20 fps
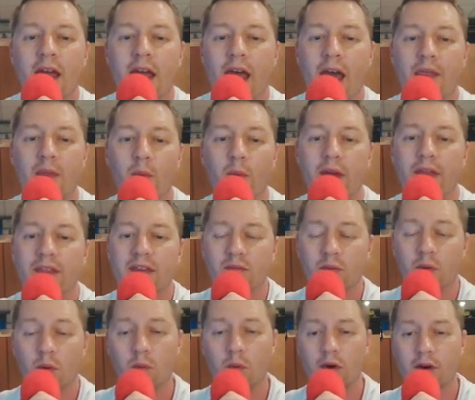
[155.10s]
And the way this
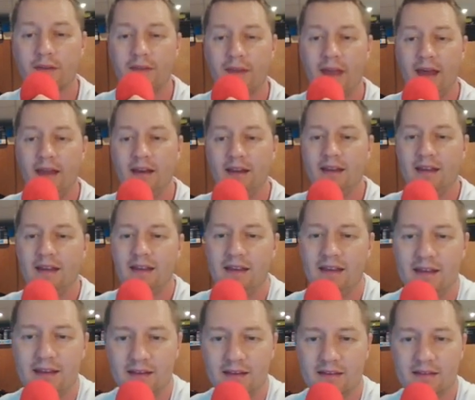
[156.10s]
will work then
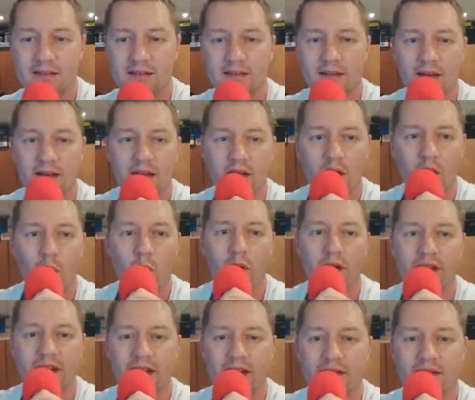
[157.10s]
is when
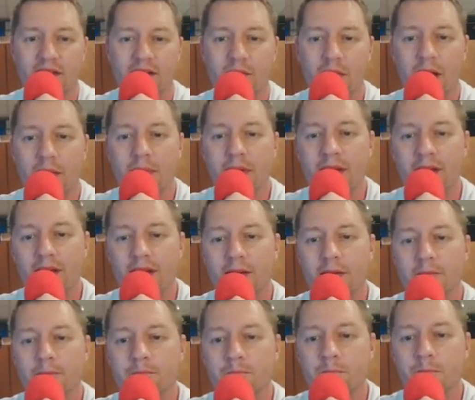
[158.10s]
it gets to my pick,
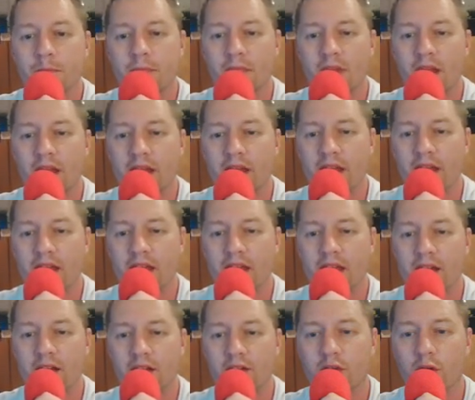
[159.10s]

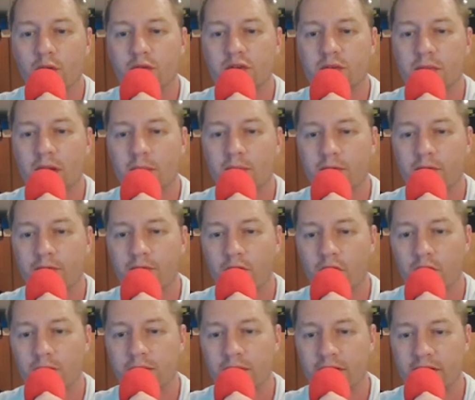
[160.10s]
it'll go to my
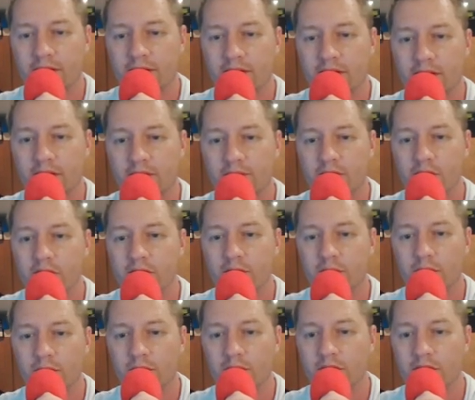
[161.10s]
preferred players list first, so
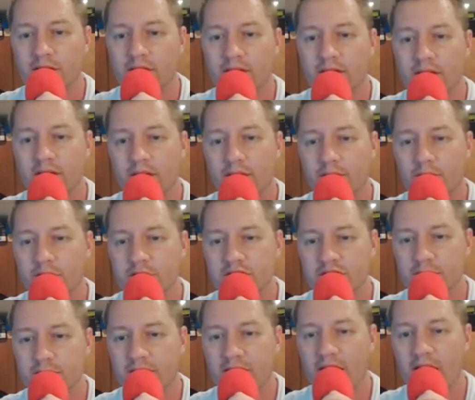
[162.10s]
it'll look and see if
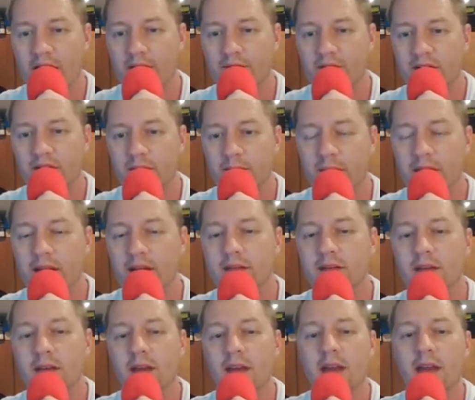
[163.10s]
Christian McCaffrey is picked.